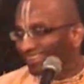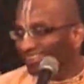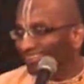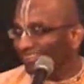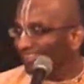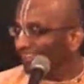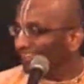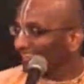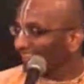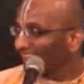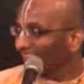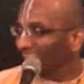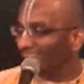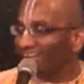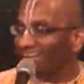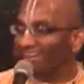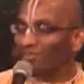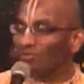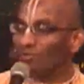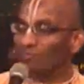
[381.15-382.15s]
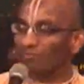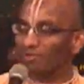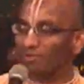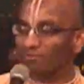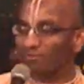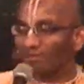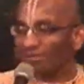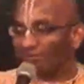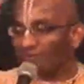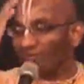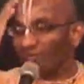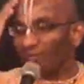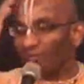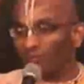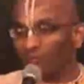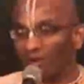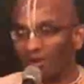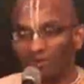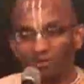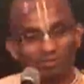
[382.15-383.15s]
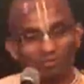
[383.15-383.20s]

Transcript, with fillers: so they say that you people, why do